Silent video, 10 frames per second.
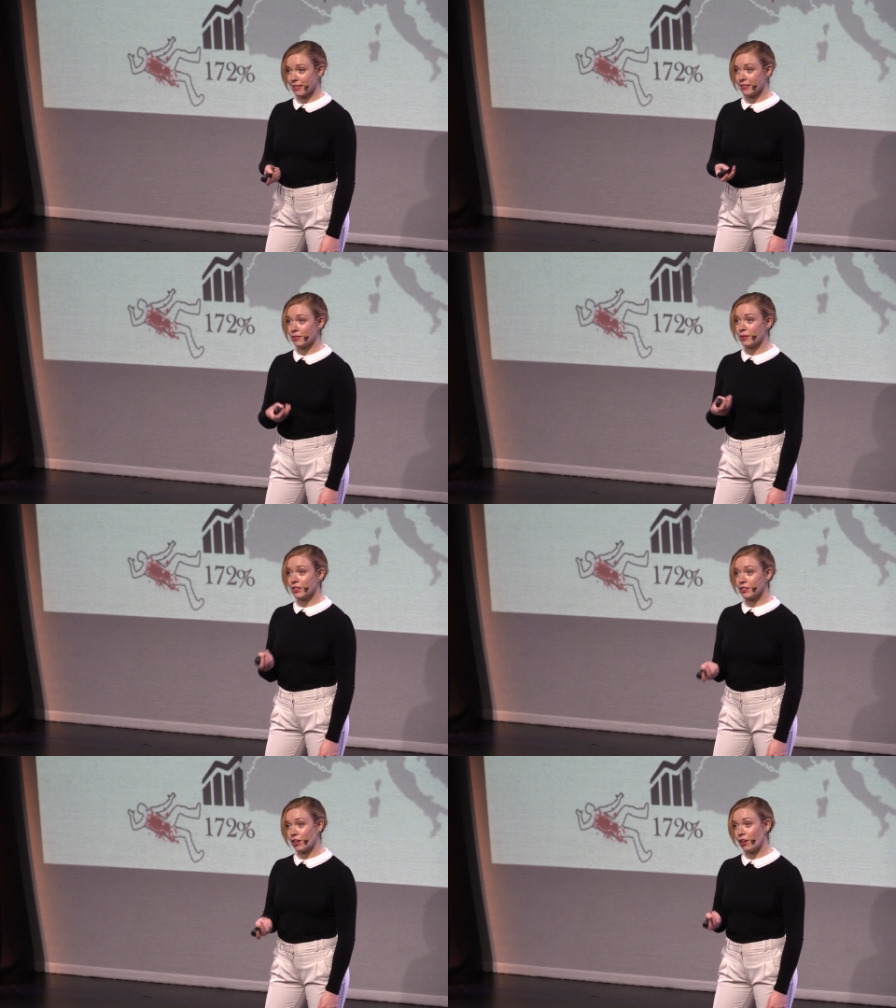So with
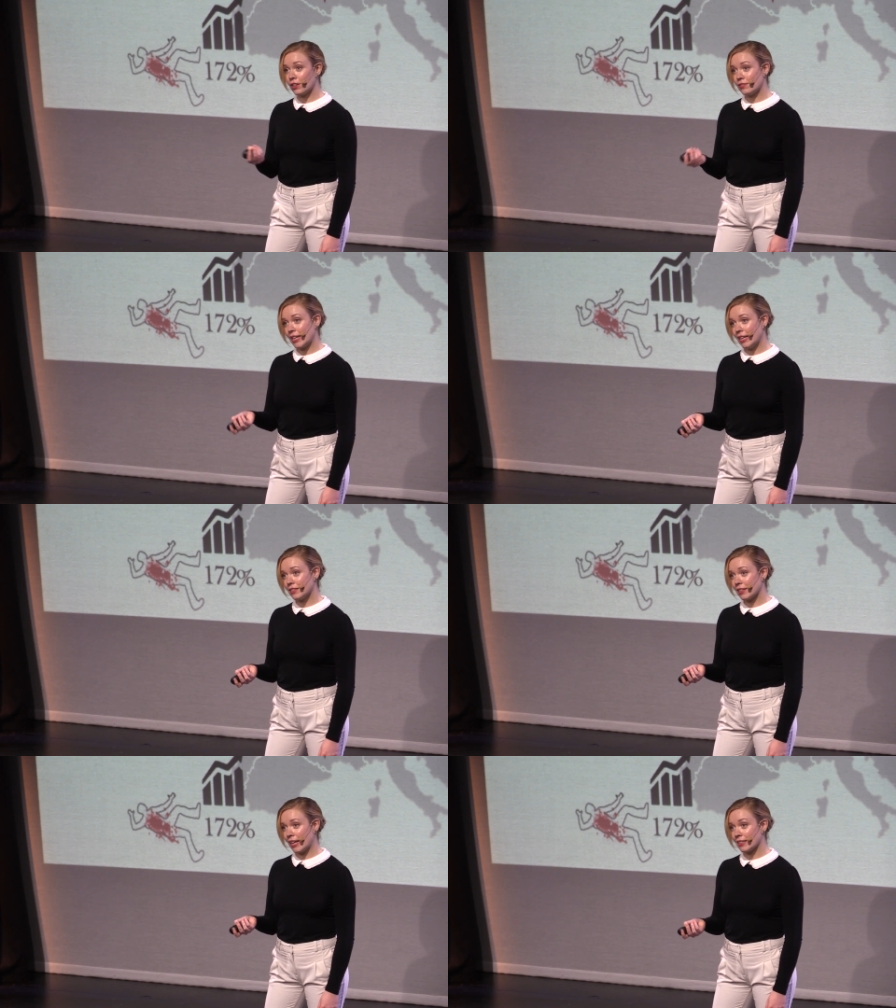the dawn of the
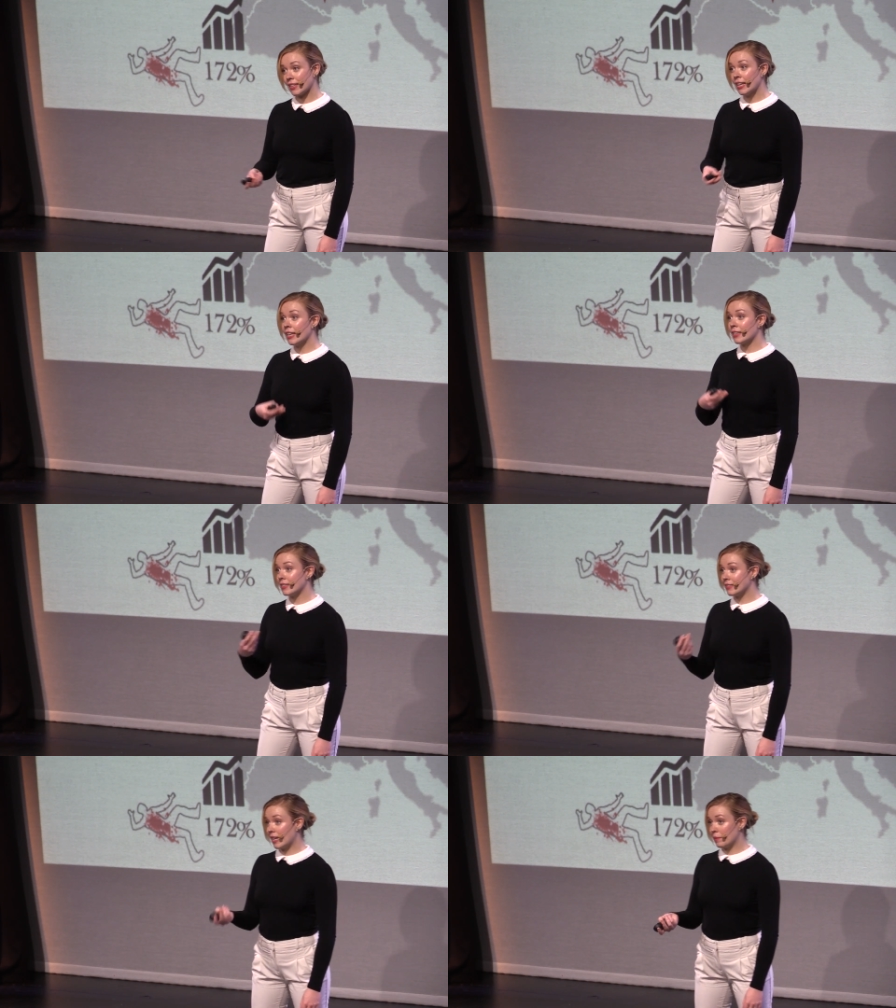internet, the
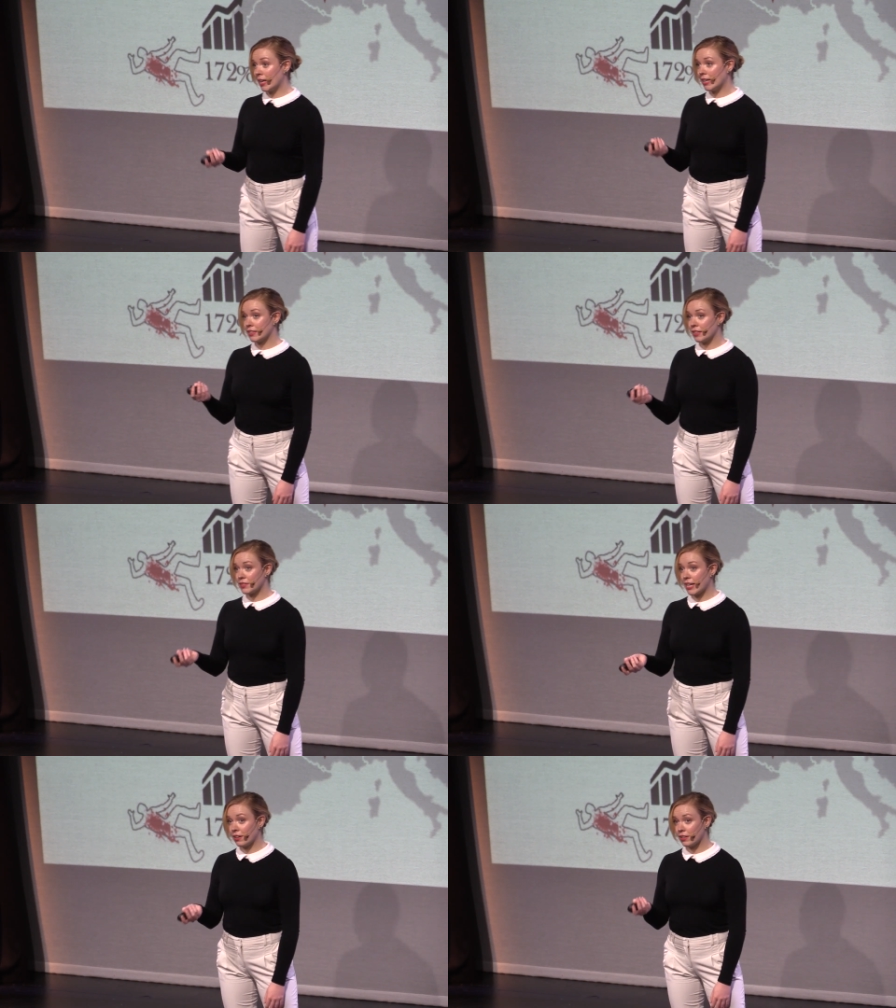dissemination of
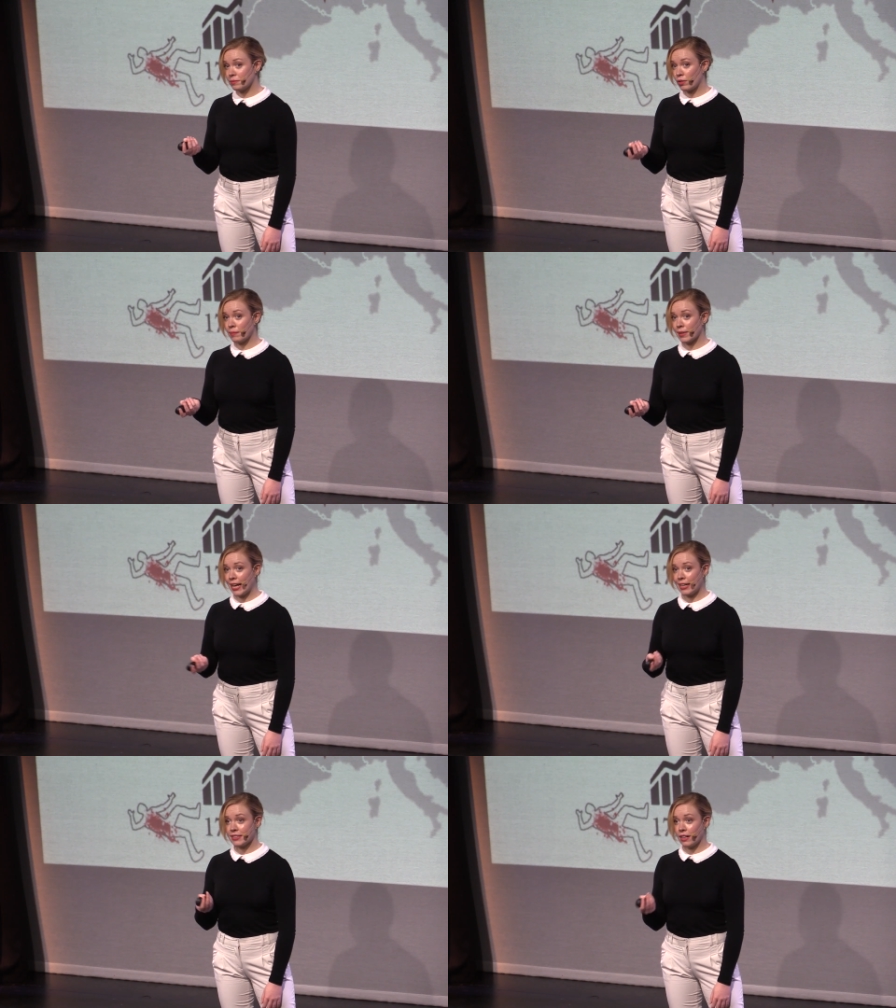terrorist
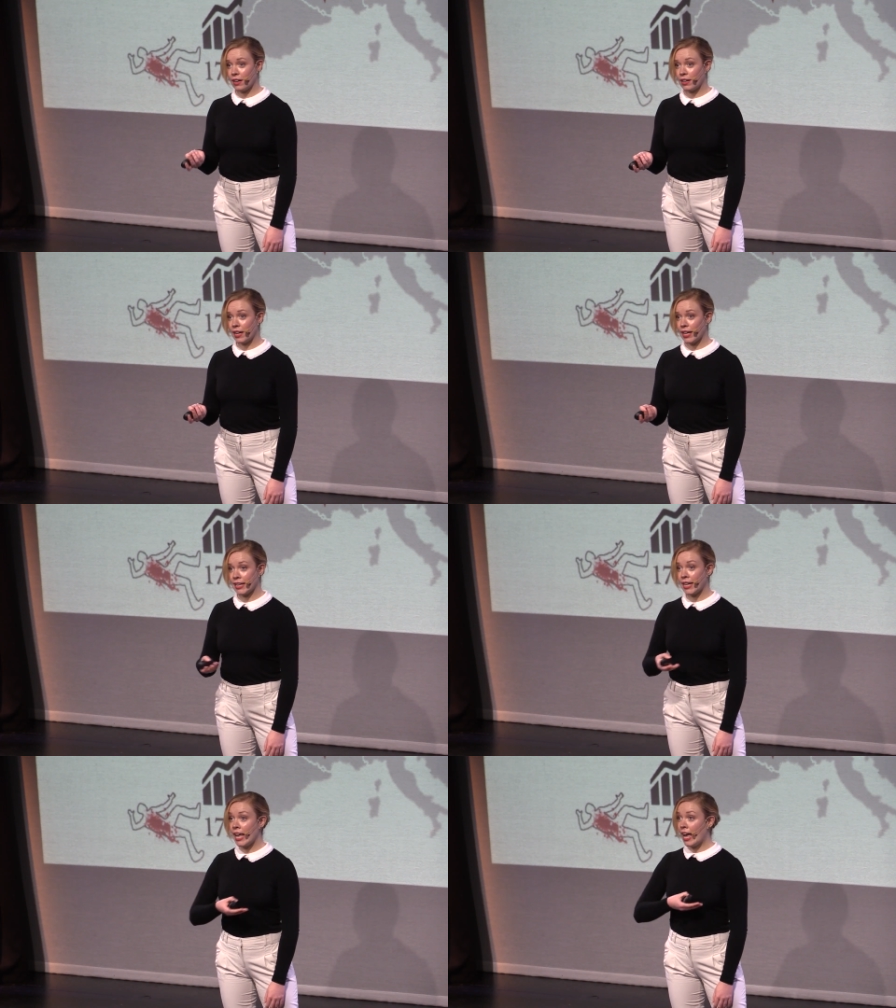propaganda online